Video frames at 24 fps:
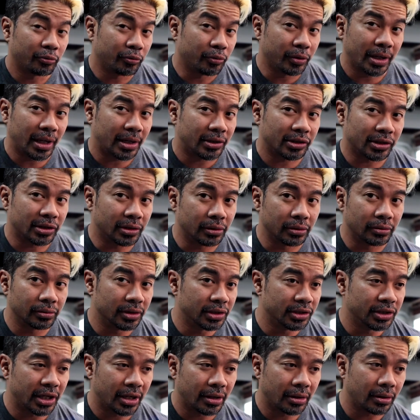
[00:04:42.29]
we actually glued
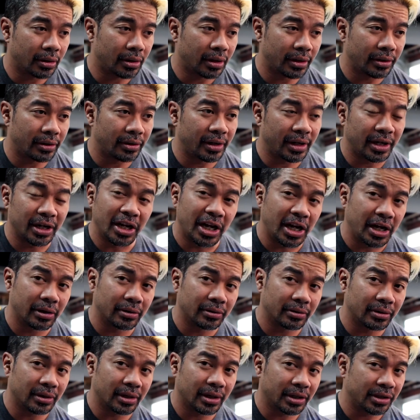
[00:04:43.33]
the J hook other than
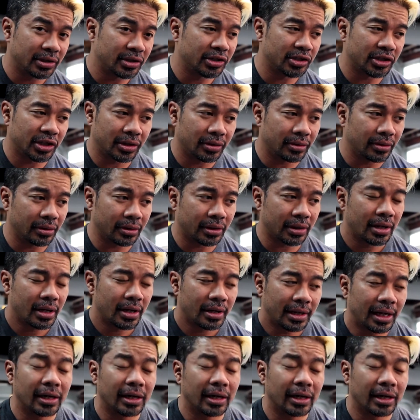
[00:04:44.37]
nailing the J hook.